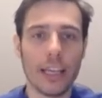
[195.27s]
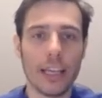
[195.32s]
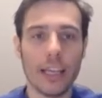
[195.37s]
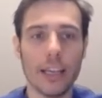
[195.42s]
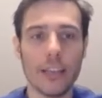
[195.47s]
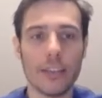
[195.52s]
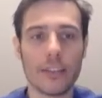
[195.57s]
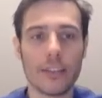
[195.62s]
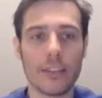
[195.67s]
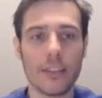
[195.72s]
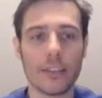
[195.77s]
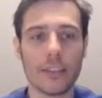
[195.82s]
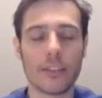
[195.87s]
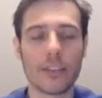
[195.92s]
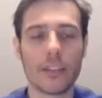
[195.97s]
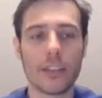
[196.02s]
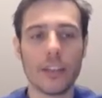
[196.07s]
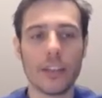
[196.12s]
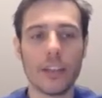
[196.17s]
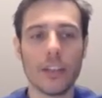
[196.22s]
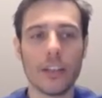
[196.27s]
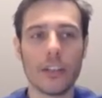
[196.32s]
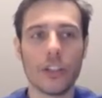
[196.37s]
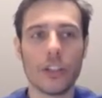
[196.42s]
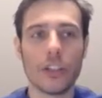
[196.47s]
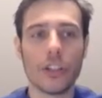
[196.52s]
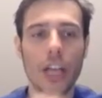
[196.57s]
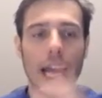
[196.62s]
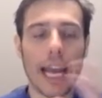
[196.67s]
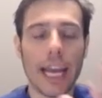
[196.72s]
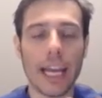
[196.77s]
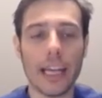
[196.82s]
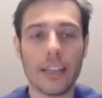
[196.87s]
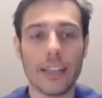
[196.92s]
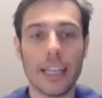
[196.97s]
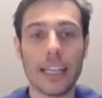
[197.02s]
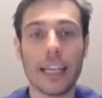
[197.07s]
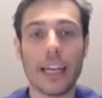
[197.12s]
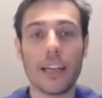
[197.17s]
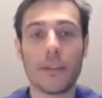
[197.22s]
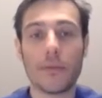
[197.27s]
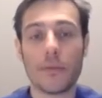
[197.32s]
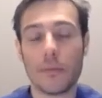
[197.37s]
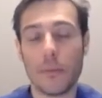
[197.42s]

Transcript: is this shade that gets